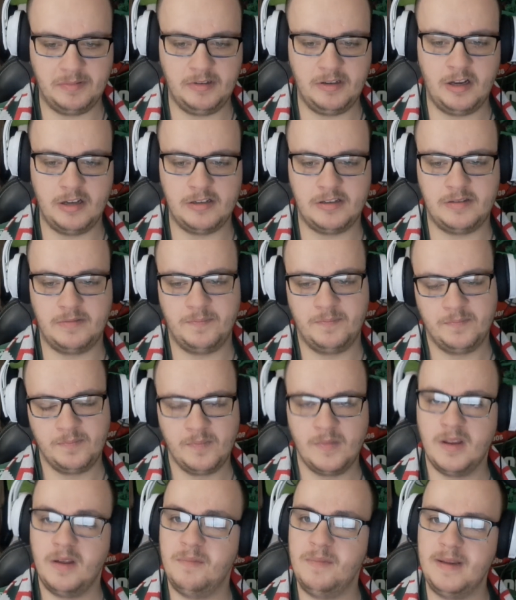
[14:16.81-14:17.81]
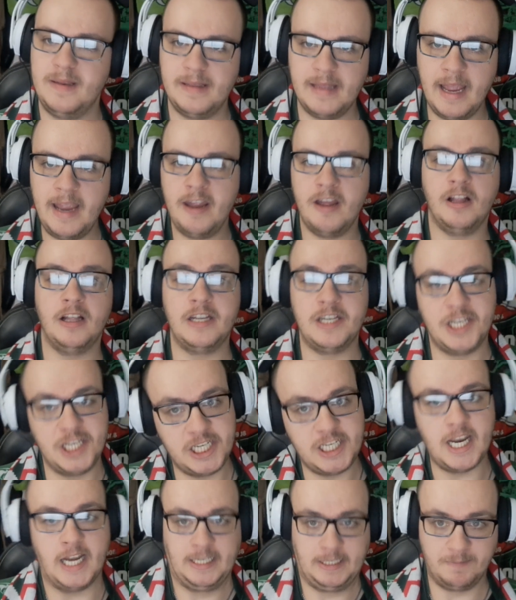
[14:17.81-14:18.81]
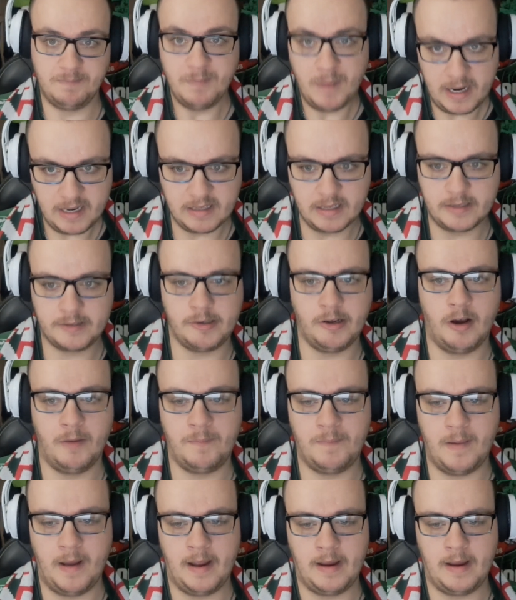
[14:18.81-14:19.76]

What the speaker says: Knights, I mean, they only just made the top